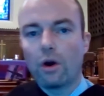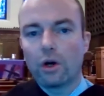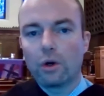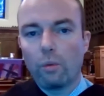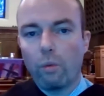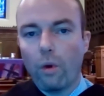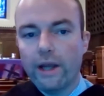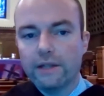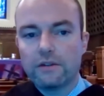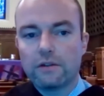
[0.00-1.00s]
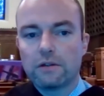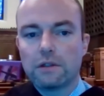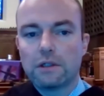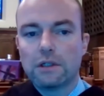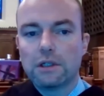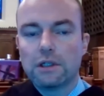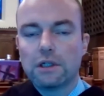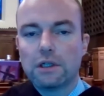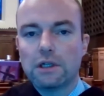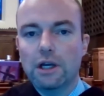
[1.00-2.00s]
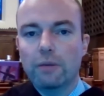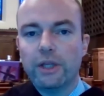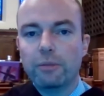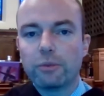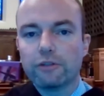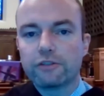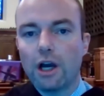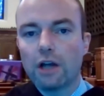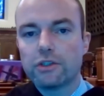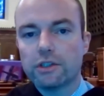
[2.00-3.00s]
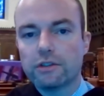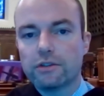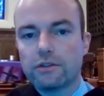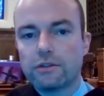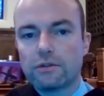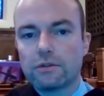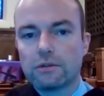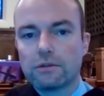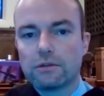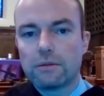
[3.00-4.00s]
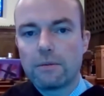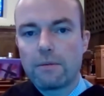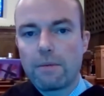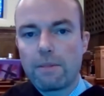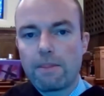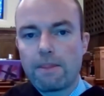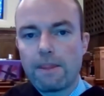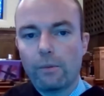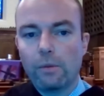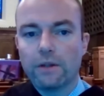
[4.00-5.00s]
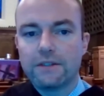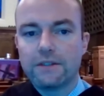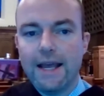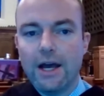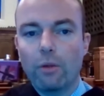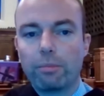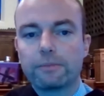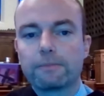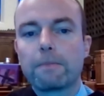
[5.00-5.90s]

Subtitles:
are white and people of conscience, we want to help.